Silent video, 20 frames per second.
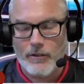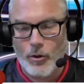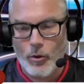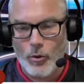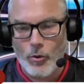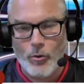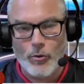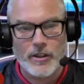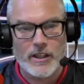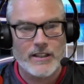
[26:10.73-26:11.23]

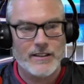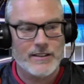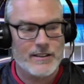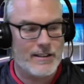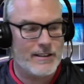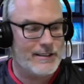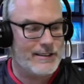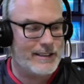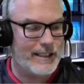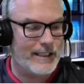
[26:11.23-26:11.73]
All things
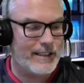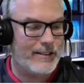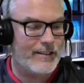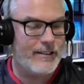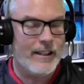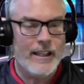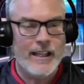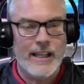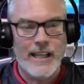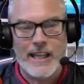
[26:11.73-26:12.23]

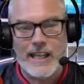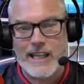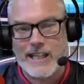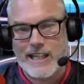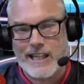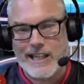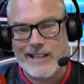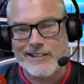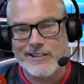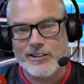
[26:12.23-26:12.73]
considered,
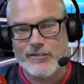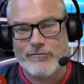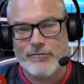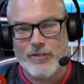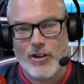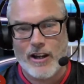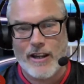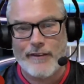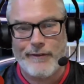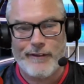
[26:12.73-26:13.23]
he is the
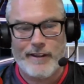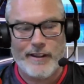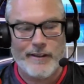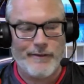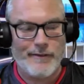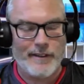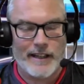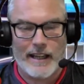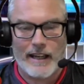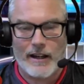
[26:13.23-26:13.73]
right
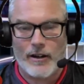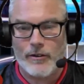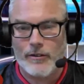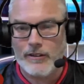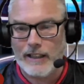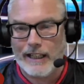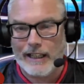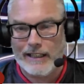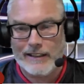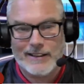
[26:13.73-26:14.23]
fit for now.
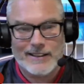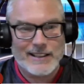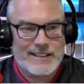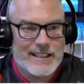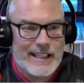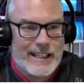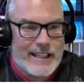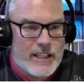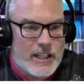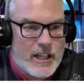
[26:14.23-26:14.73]
And as I
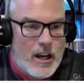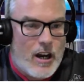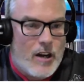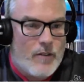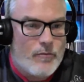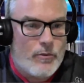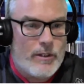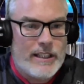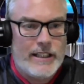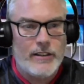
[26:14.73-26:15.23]
say, you
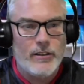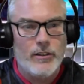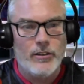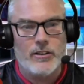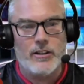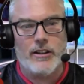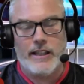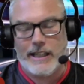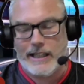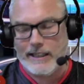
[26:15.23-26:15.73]
can't really
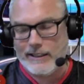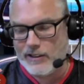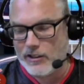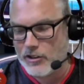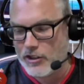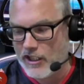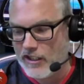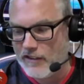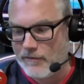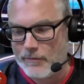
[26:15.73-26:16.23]
look at his
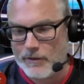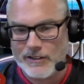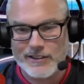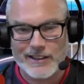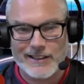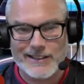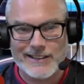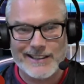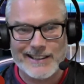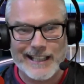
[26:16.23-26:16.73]

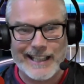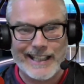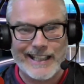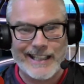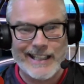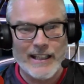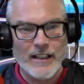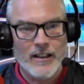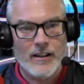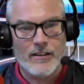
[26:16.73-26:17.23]
achievements and
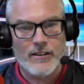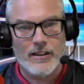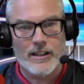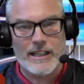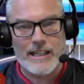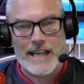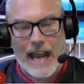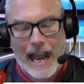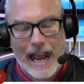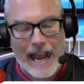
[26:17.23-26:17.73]
say that
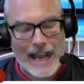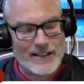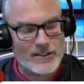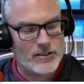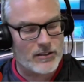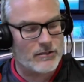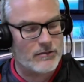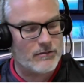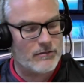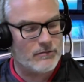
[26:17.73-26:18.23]
he
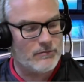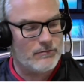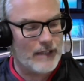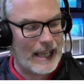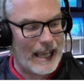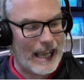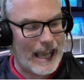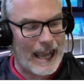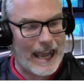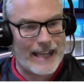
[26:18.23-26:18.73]
hasn't
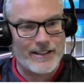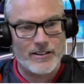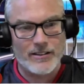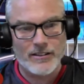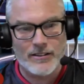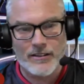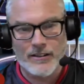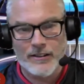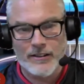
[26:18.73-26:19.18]
had